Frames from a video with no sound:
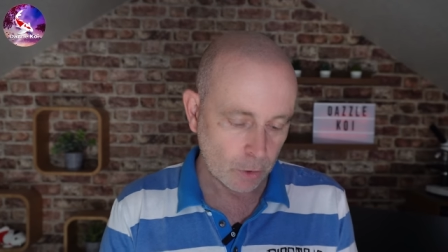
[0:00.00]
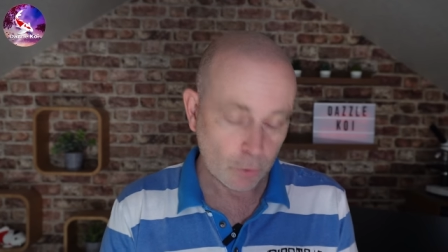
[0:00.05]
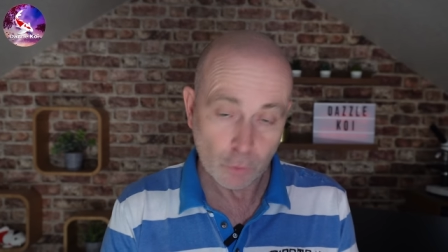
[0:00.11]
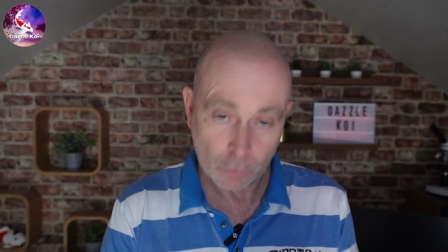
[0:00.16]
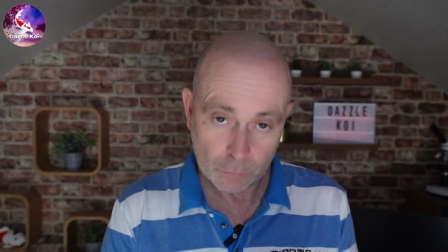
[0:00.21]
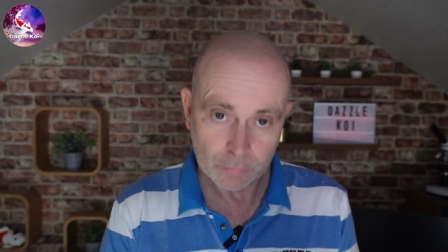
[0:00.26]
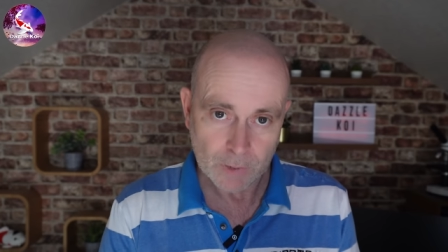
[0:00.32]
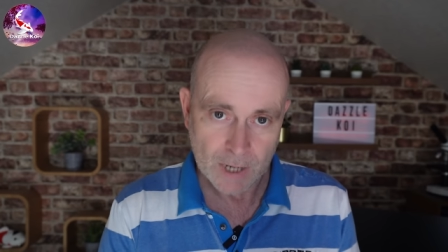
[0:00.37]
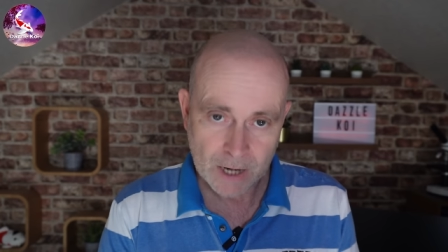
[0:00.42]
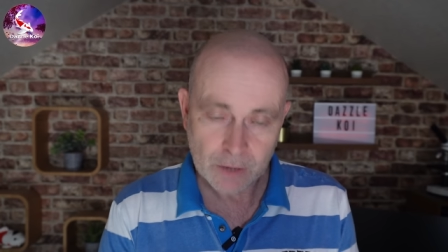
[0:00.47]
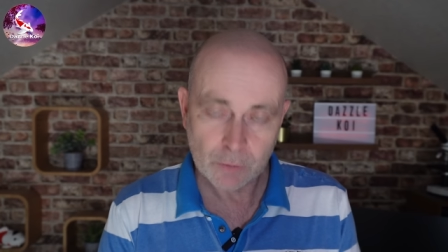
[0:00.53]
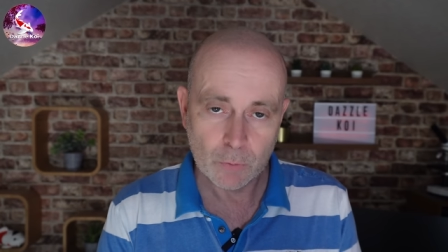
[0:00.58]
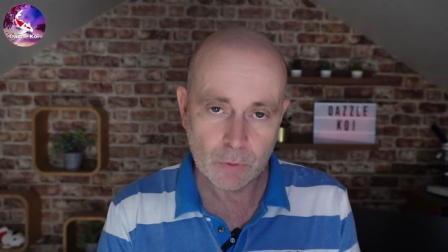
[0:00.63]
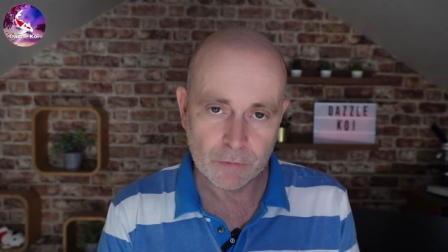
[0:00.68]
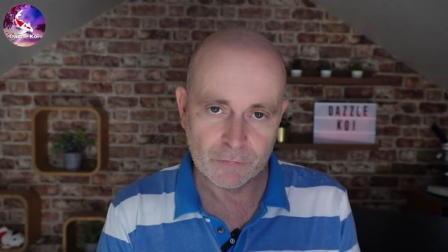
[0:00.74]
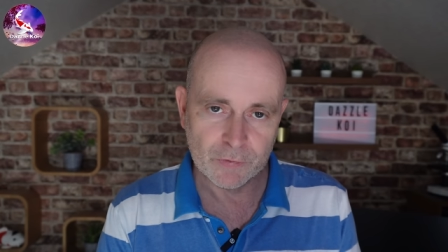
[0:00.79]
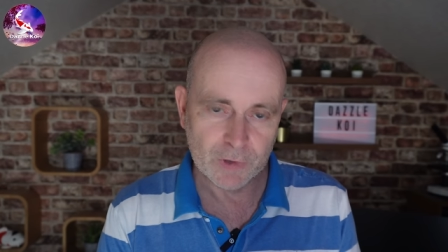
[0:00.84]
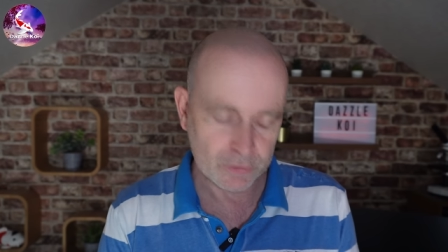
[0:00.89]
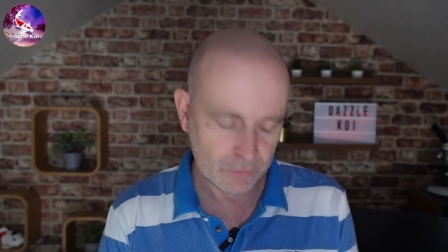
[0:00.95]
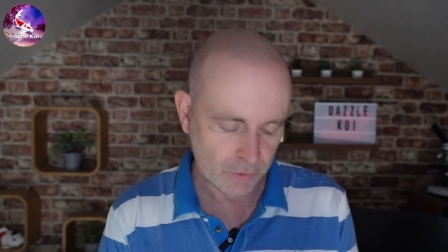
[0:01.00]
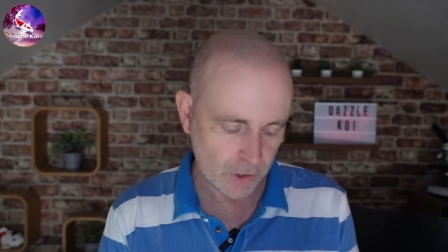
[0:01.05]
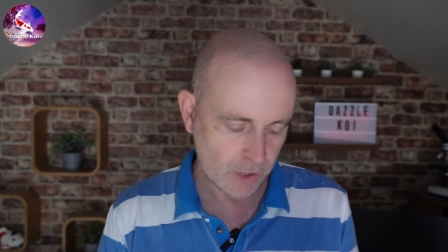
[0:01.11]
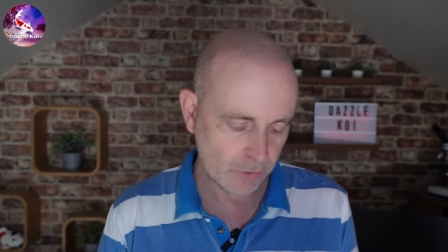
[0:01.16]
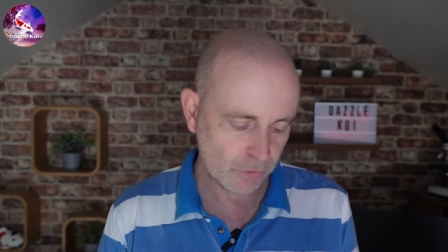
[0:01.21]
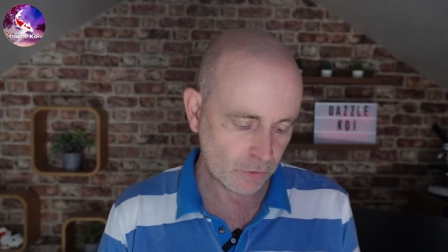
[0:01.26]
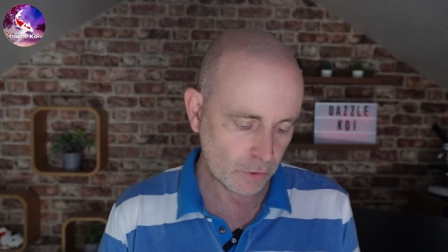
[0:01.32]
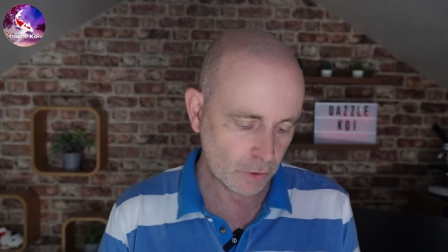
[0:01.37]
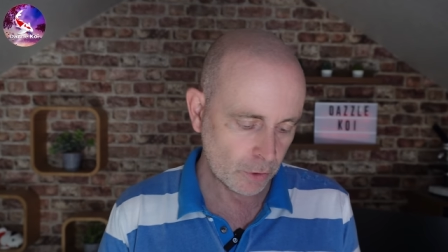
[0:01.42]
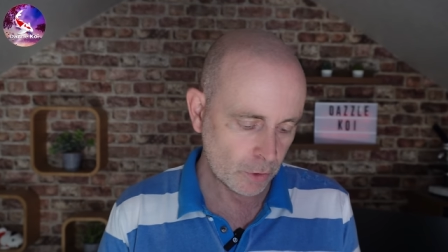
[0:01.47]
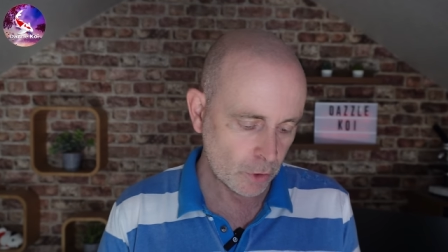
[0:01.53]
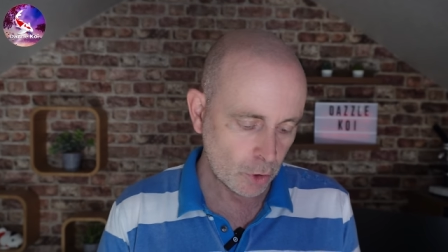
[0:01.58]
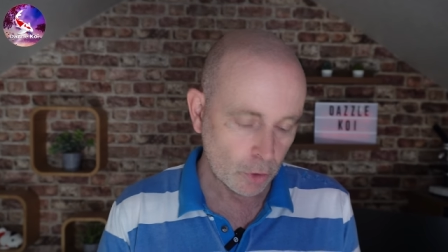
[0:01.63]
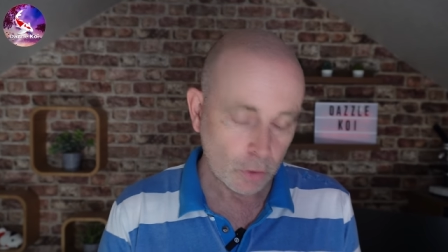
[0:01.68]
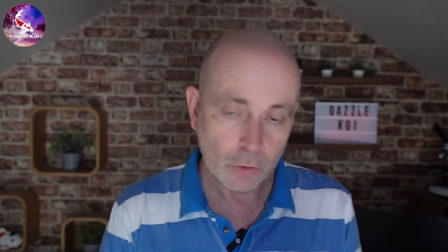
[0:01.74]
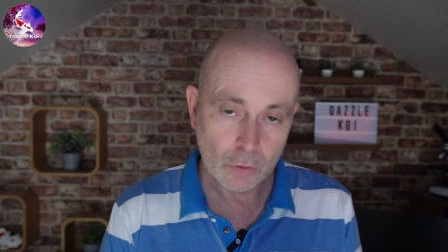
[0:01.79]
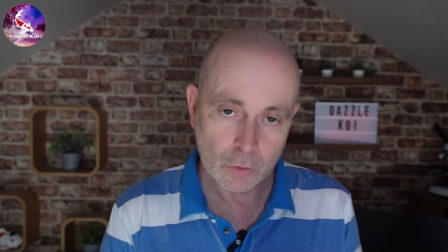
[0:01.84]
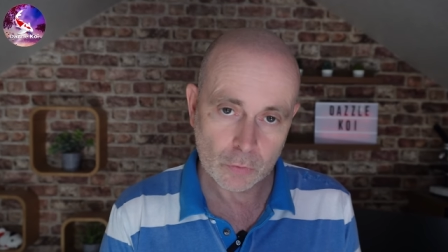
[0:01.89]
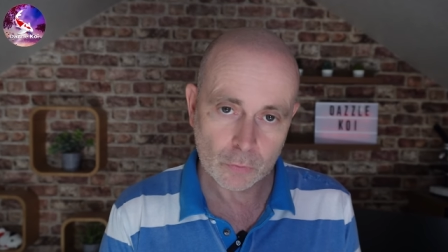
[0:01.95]
good adequate filtration,
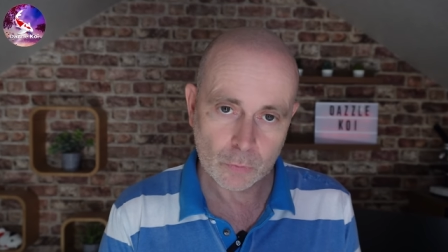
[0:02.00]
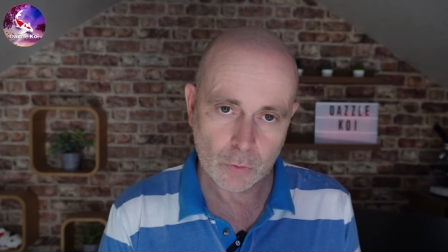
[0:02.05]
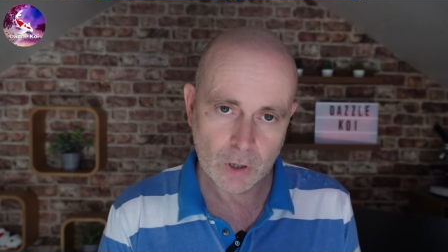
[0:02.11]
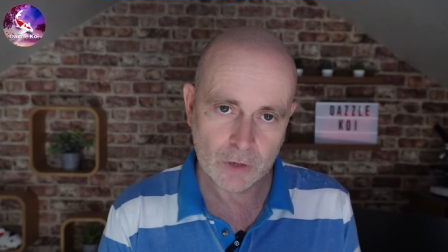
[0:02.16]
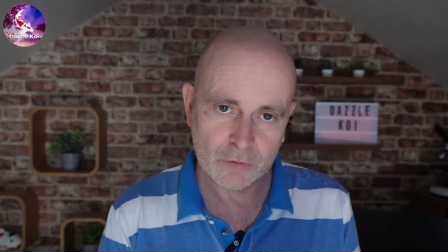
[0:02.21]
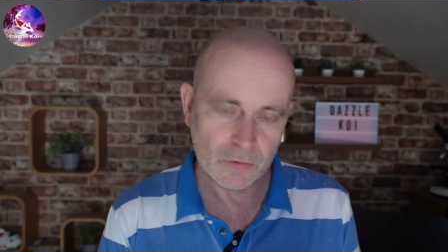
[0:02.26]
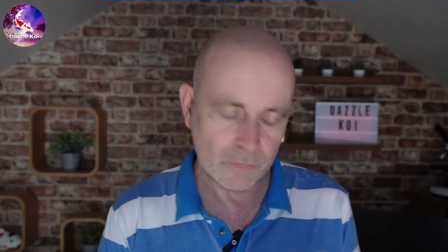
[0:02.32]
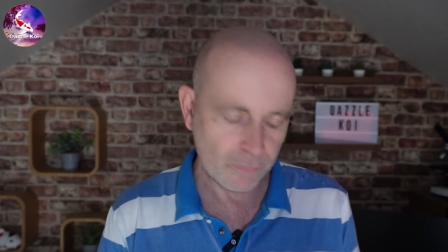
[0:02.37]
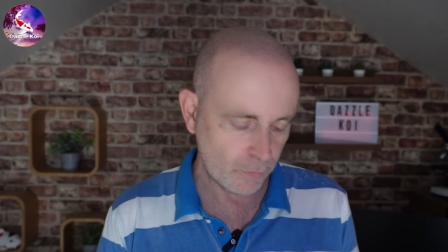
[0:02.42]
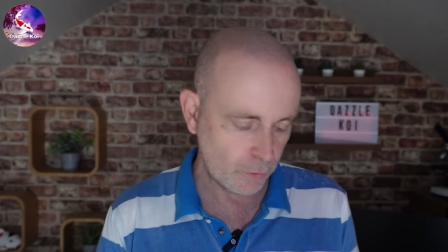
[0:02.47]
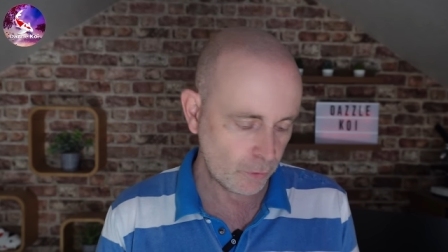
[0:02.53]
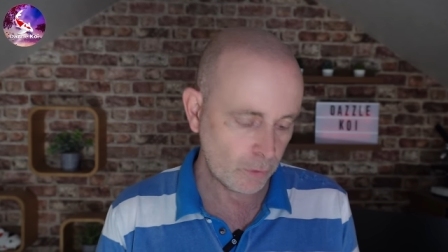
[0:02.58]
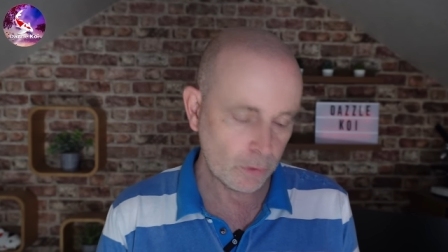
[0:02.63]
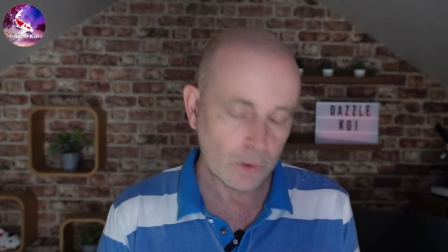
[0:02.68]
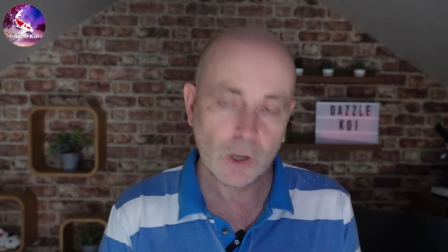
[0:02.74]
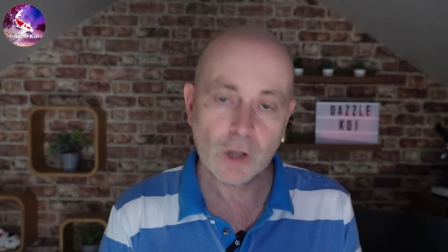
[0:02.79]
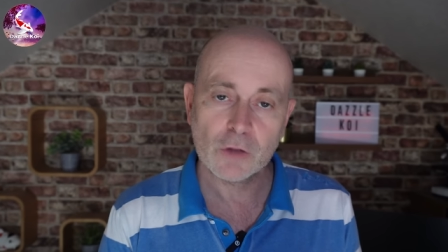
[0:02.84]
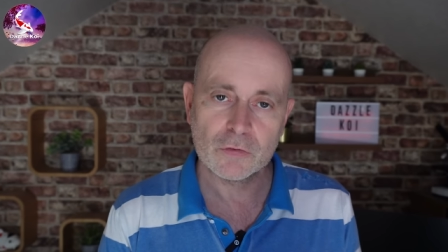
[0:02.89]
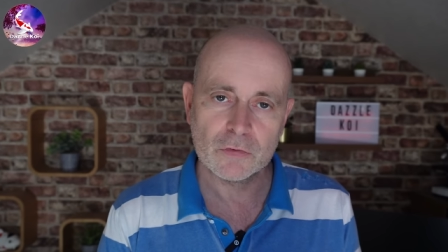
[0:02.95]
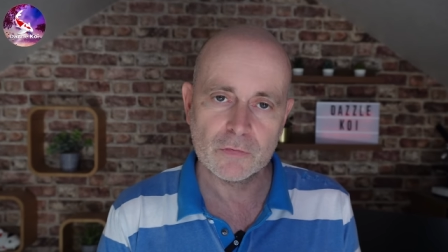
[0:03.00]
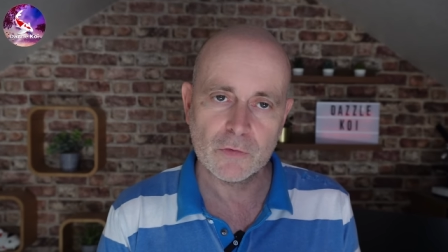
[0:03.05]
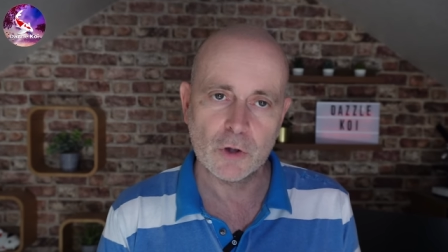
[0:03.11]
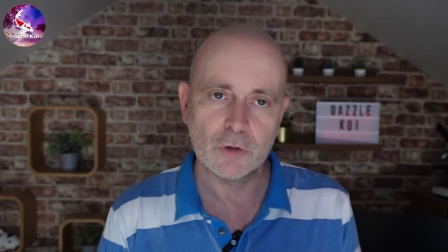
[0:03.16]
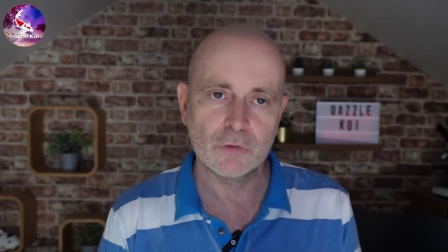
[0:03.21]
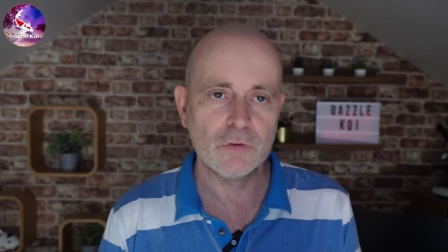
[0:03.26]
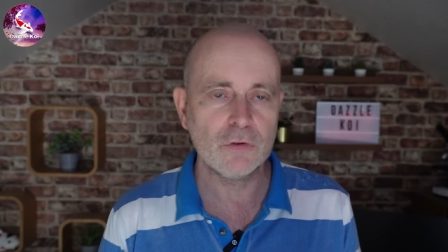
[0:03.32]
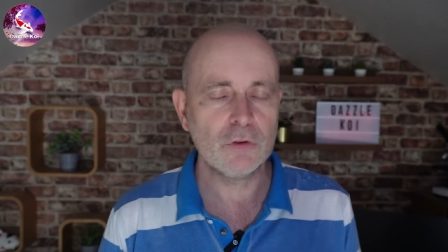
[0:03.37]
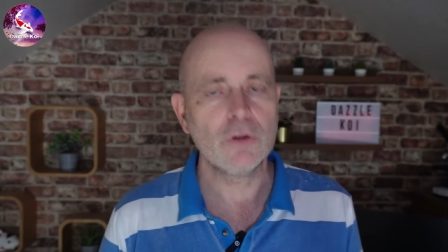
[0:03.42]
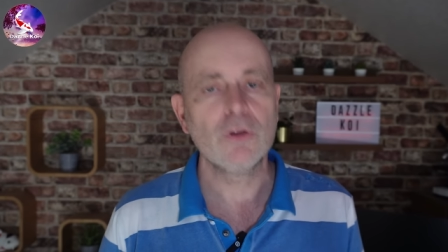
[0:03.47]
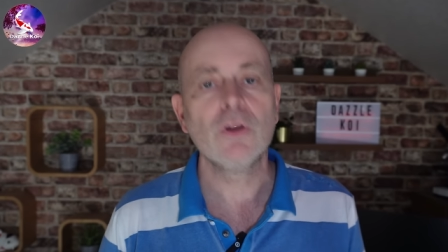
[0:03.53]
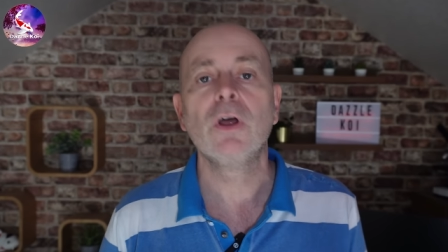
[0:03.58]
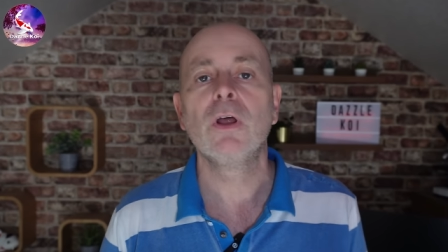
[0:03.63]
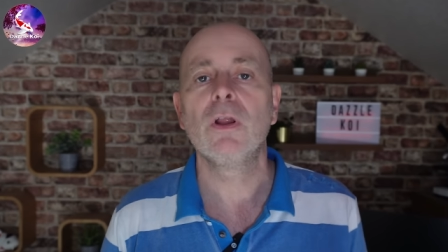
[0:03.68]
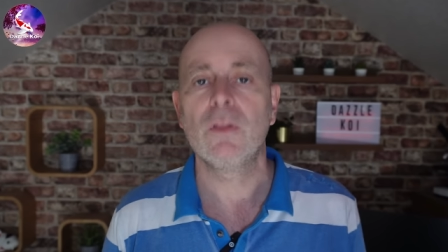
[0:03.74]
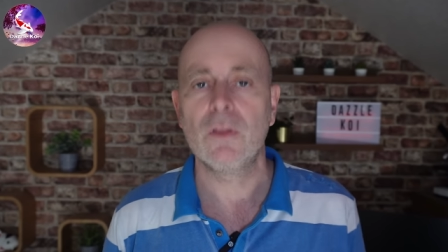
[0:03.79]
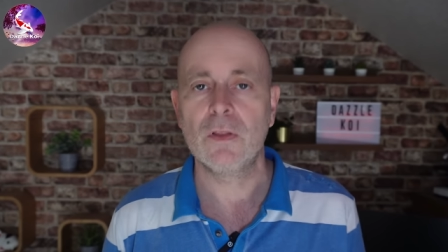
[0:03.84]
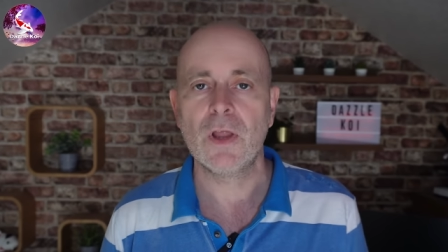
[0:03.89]
good quality food, lots of oxygen,